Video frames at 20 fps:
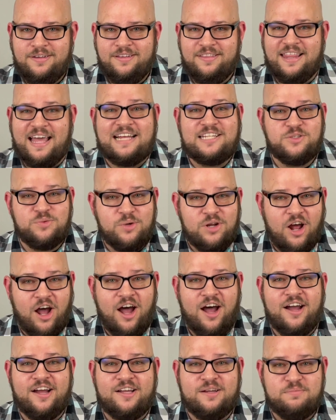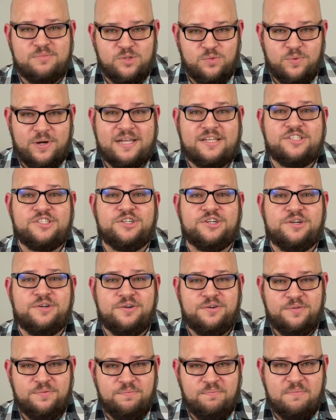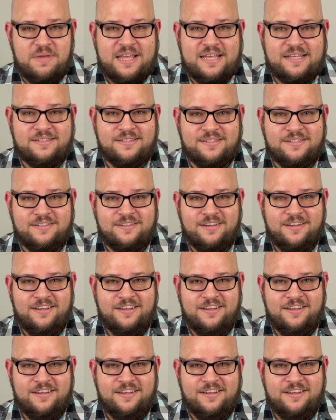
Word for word: That's what Occam's Razor means.